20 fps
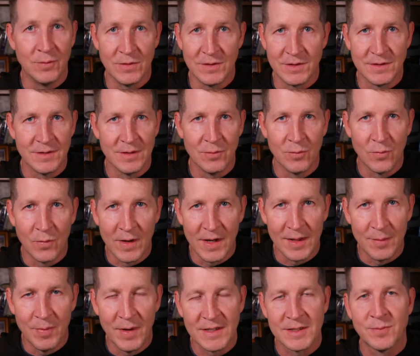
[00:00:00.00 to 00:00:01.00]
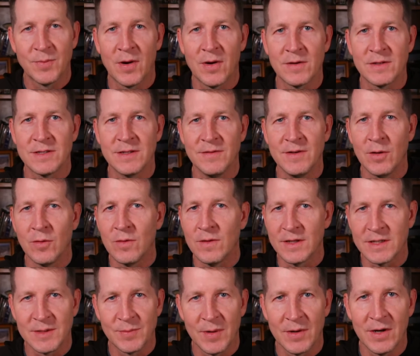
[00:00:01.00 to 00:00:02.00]
it was one of the best parts of the
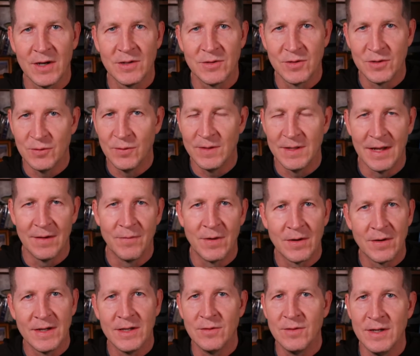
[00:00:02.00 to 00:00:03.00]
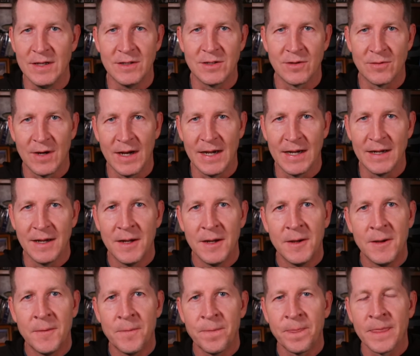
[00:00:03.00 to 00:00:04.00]
whole experience was doing that very unique terrain.
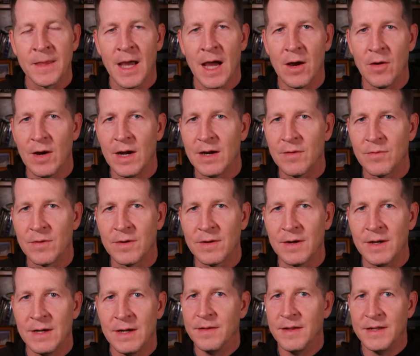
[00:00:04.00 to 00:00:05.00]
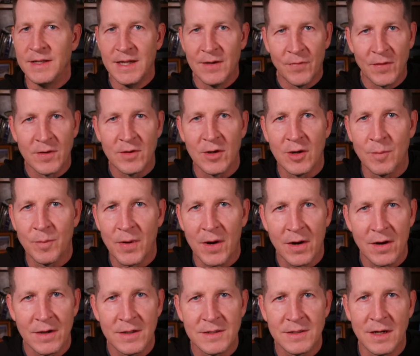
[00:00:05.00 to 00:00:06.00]
However, the difficult
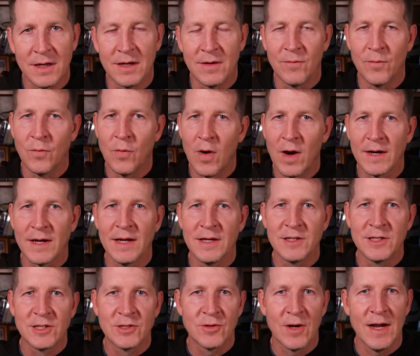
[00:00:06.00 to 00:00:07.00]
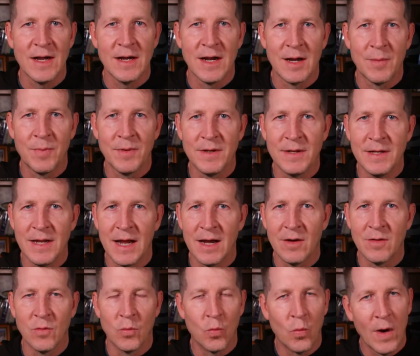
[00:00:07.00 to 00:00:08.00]
parts of walking straight up and
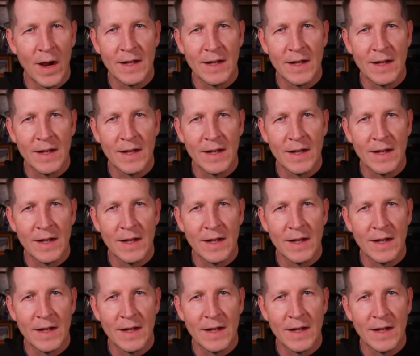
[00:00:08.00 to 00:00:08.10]
down